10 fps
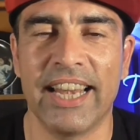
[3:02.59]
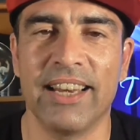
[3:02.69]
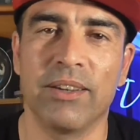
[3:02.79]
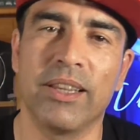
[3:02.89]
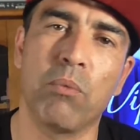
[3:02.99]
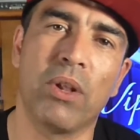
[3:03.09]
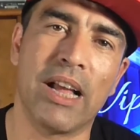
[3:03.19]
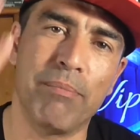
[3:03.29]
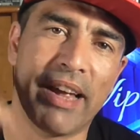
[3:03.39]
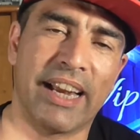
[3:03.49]
And then we'll
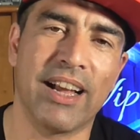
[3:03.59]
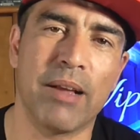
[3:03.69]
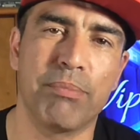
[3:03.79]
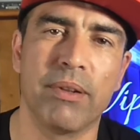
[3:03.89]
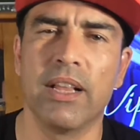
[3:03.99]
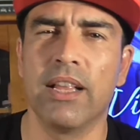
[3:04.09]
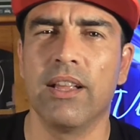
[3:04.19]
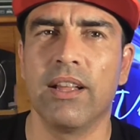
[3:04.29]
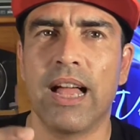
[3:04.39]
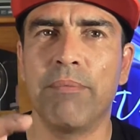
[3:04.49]
come back up.
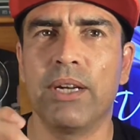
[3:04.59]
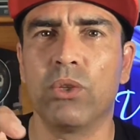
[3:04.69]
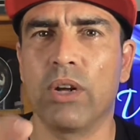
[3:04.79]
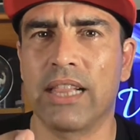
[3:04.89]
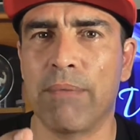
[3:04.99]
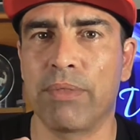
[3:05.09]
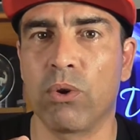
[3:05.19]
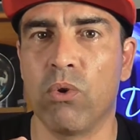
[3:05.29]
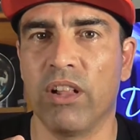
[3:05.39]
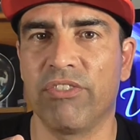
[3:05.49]
I'm going to do a
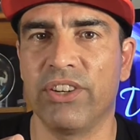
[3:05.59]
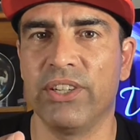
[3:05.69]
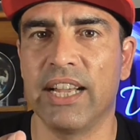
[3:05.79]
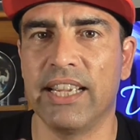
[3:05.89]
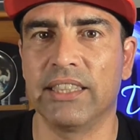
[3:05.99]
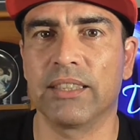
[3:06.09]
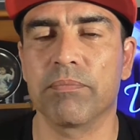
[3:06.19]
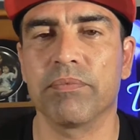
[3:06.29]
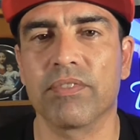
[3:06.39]
Clapton coil for you guys.